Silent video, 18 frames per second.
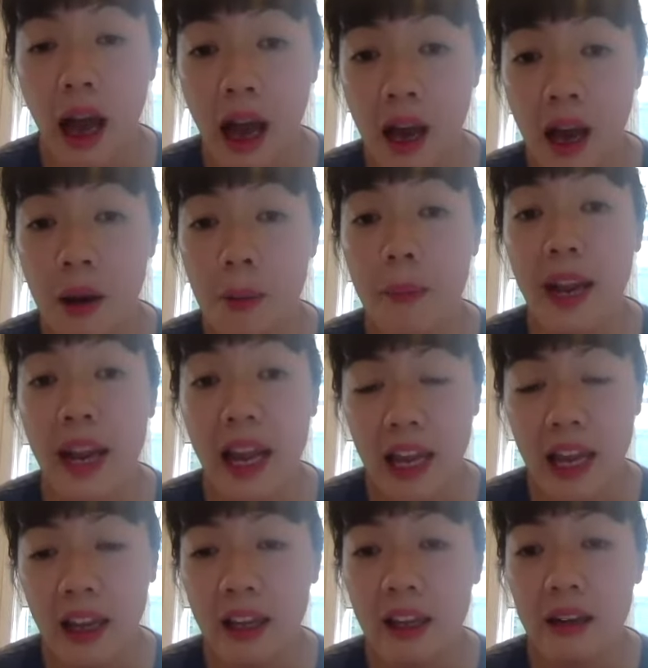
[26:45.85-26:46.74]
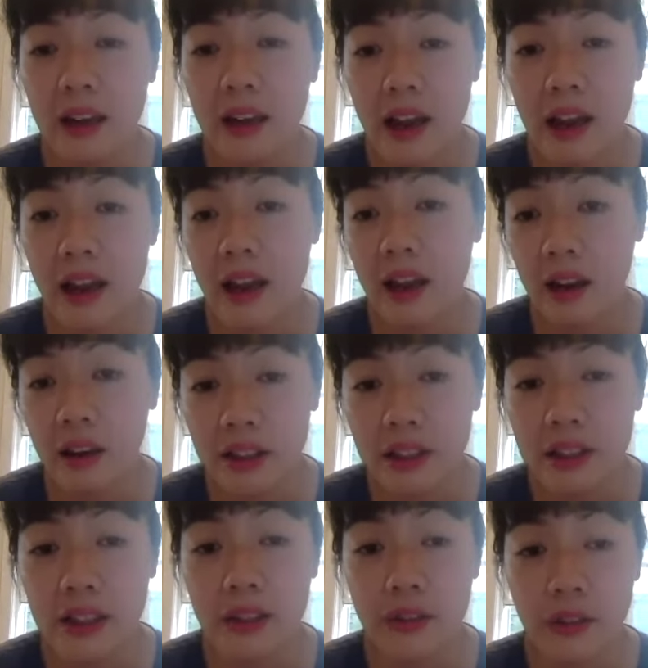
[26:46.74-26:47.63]
Um, and I, I
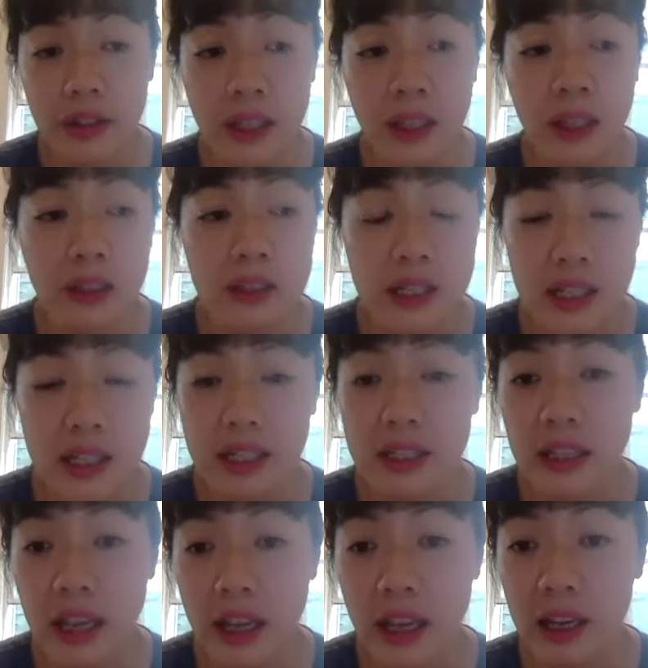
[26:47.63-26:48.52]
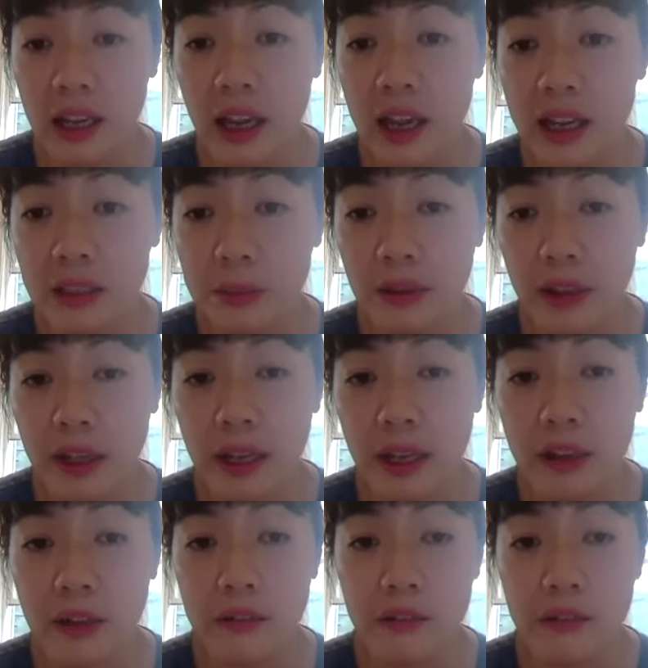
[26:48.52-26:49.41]
also think DSA has
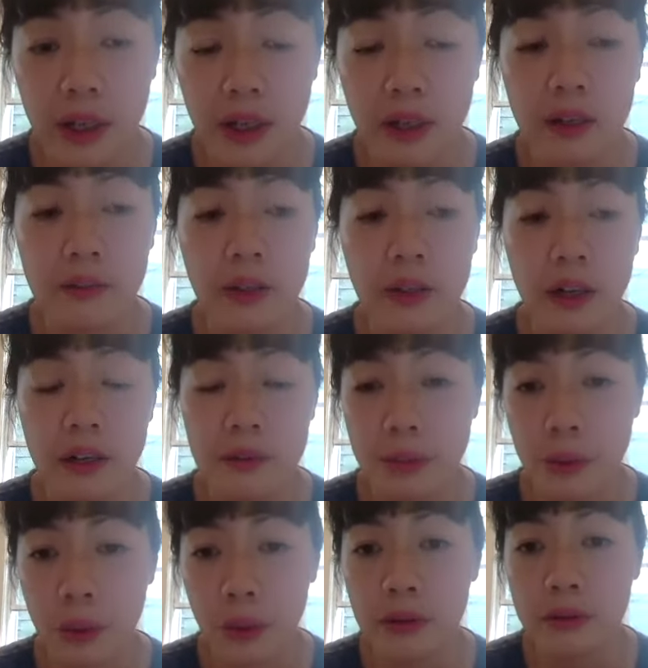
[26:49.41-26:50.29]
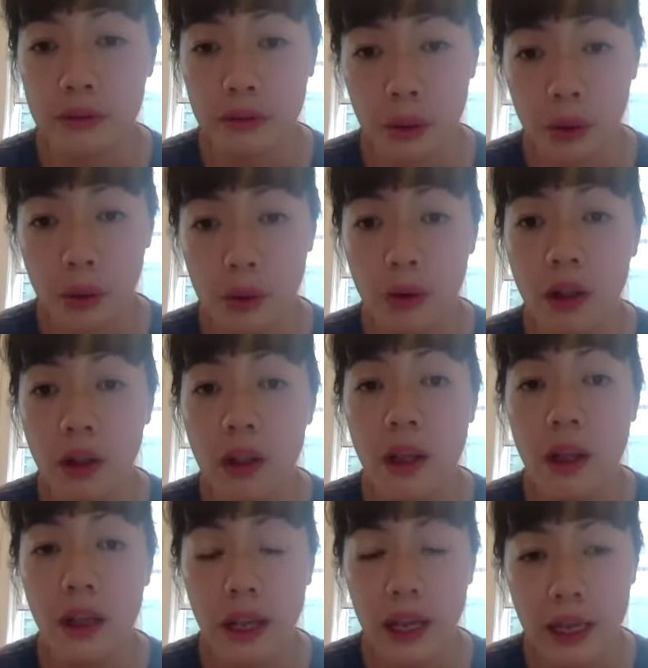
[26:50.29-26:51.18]
played a very, very important role
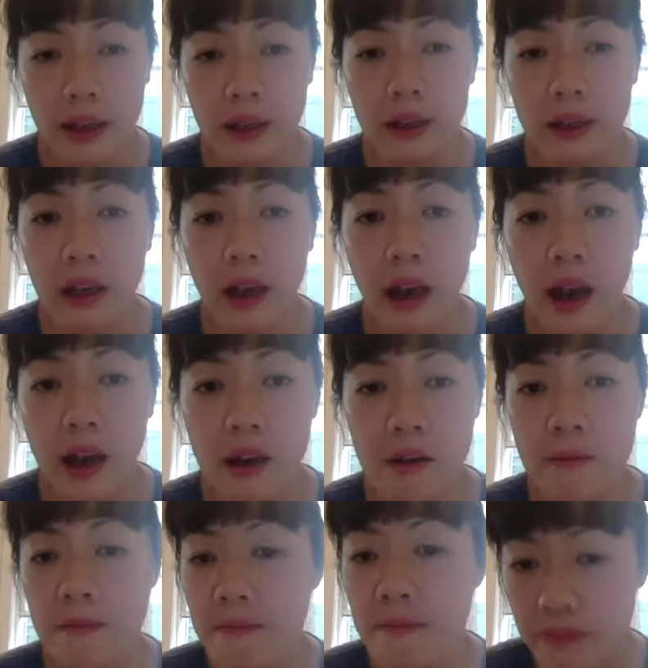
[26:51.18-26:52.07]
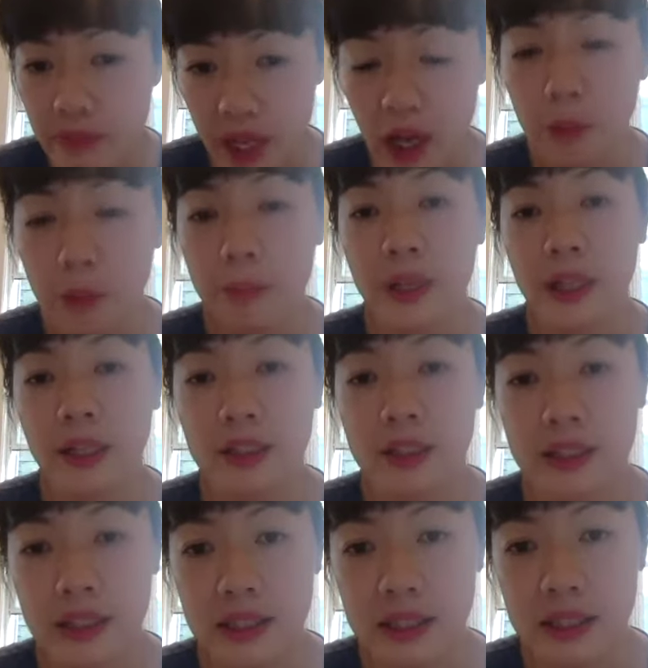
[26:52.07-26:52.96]
in um, helping
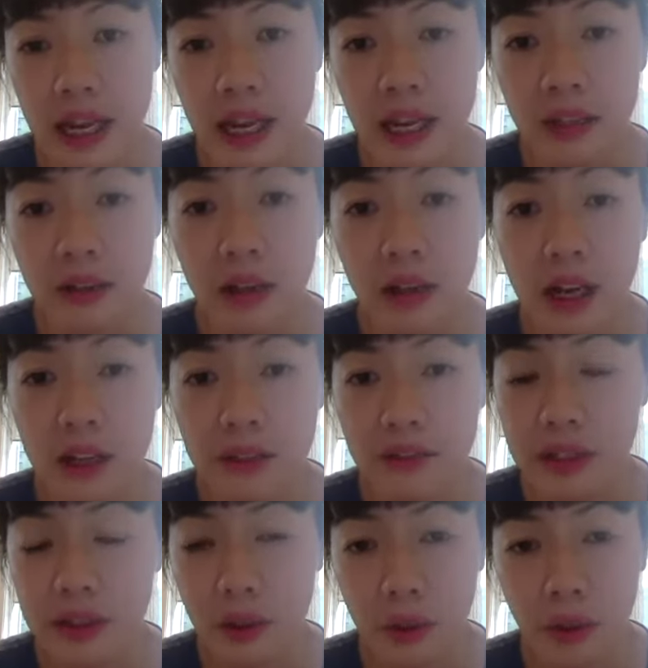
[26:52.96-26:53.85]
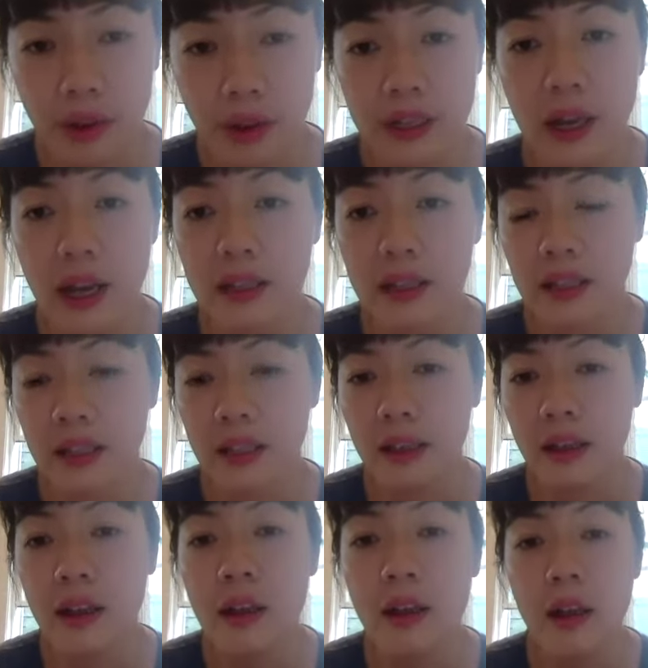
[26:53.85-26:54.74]
to sustain a lot of this
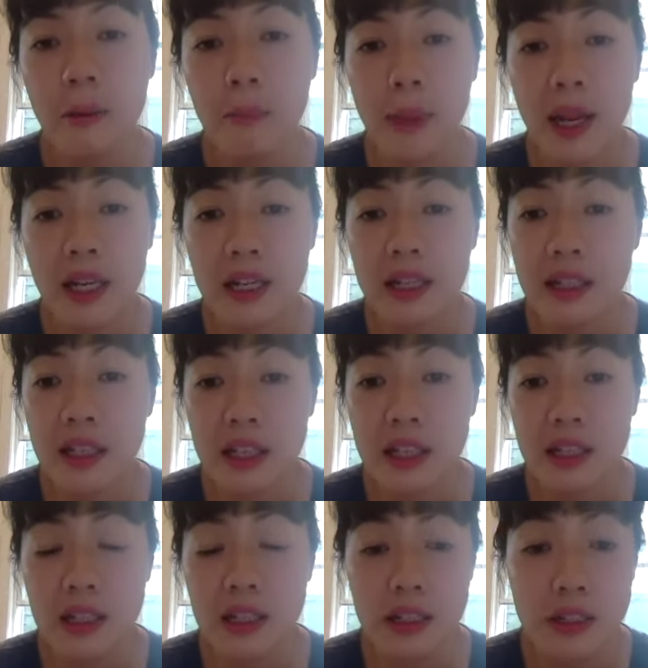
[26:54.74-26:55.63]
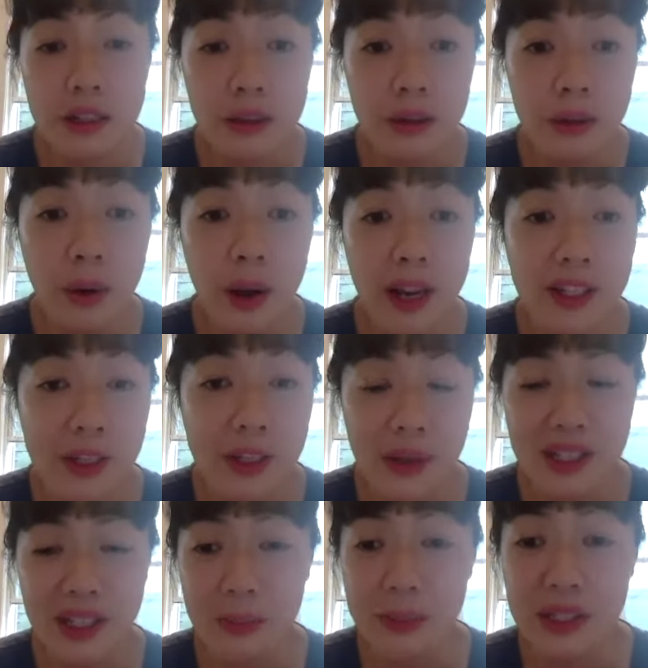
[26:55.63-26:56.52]
organizing. Many TDU and
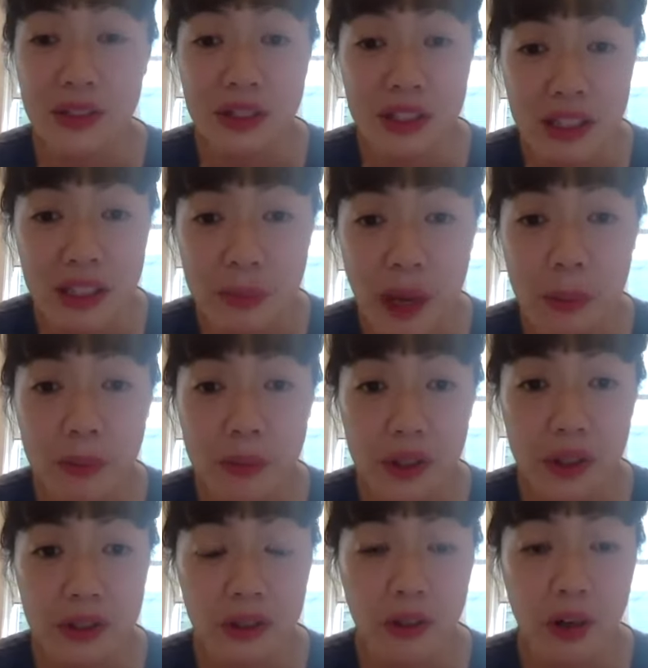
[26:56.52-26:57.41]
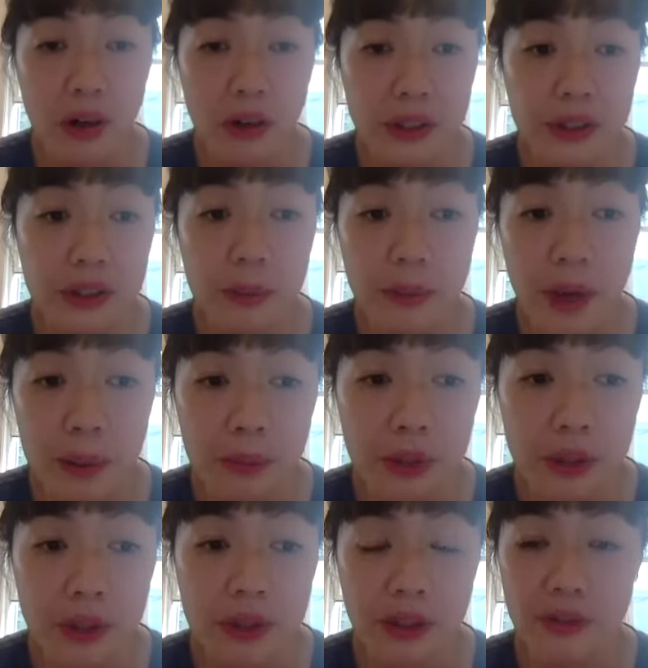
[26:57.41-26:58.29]
UAWD members are also
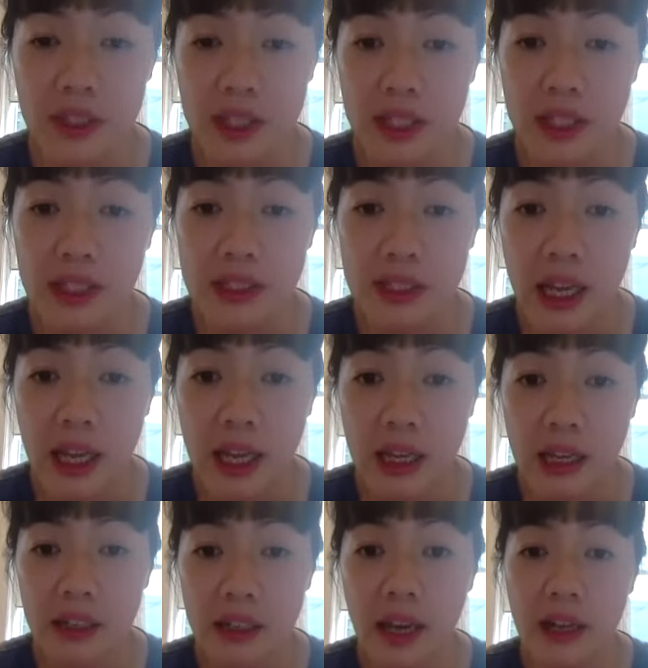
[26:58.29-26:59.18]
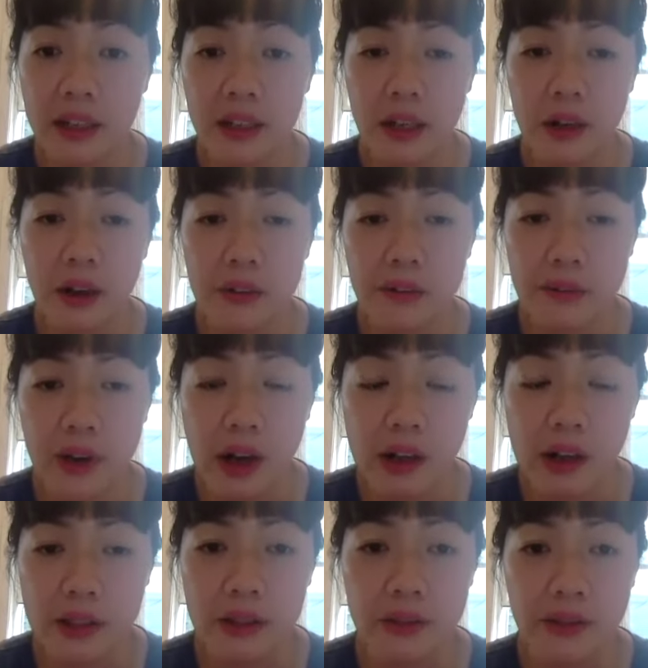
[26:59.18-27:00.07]
members of DSA, and I know I've
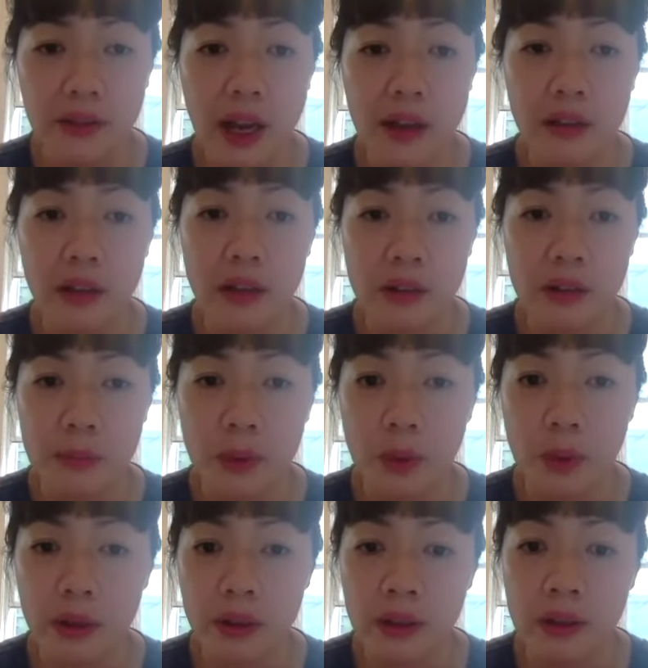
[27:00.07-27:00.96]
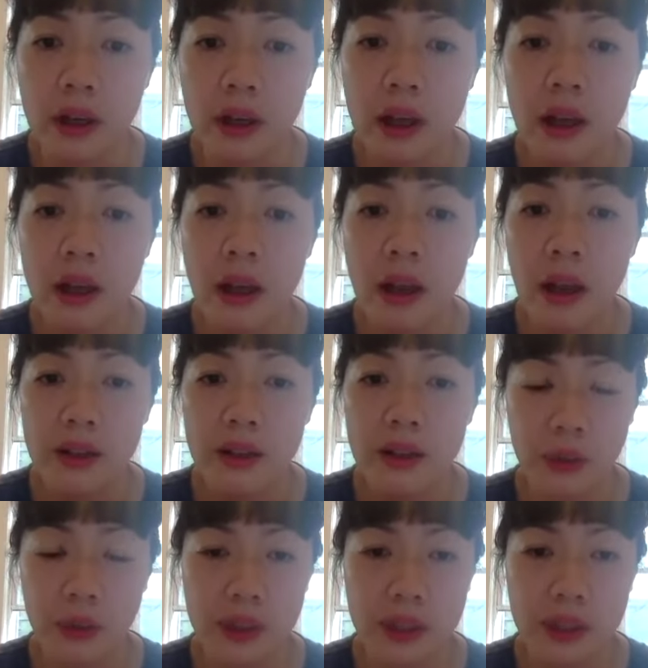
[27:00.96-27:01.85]
also found it an important
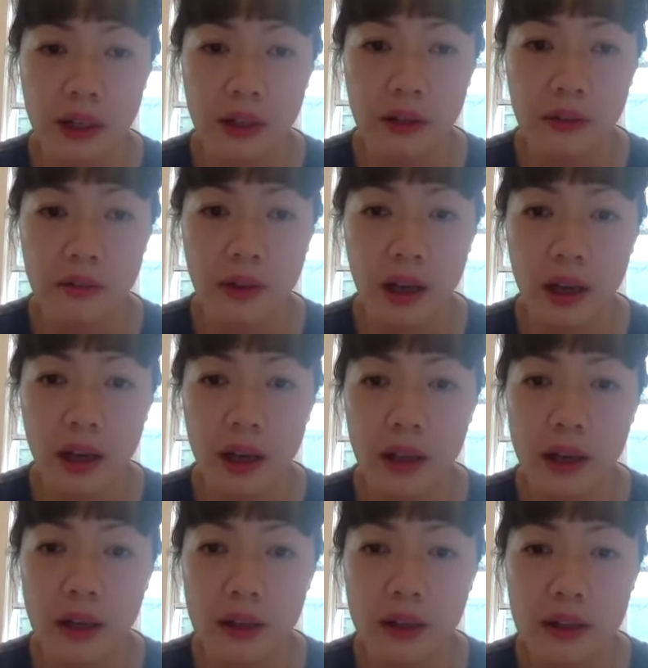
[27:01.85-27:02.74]
source of uh,